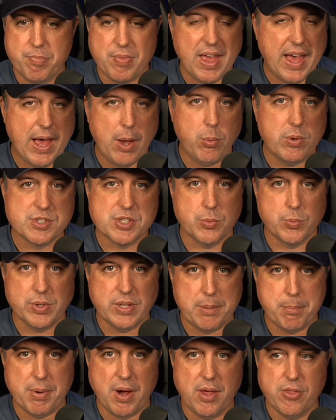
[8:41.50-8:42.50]
I wasn't
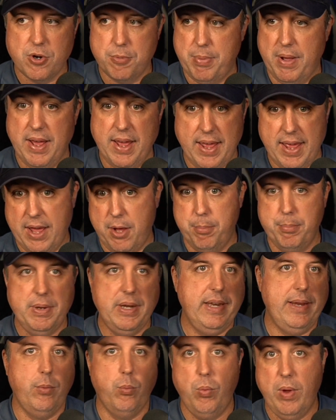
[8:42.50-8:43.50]
really bothered by how
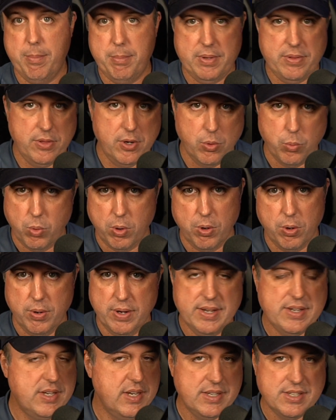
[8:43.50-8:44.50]
many women there were.
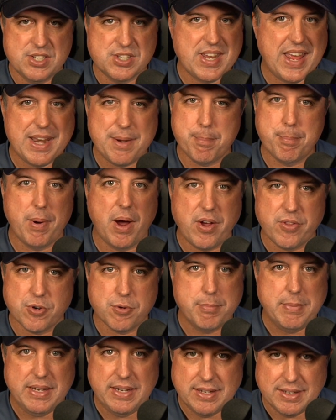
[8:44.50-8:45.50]
It, it, just hadn't
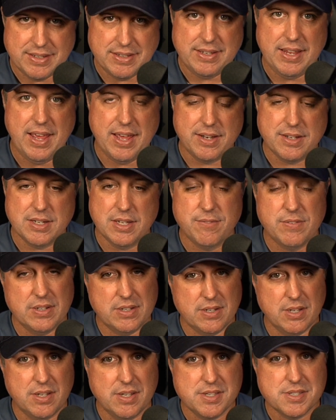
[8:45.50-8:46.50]
bothered me yet. If
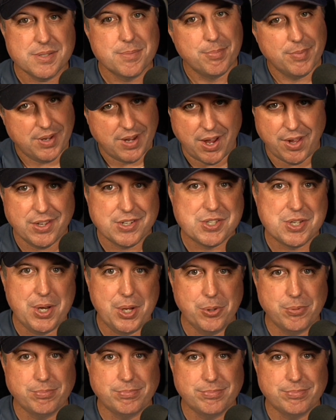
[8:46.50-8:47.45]
it does, I'll let you know.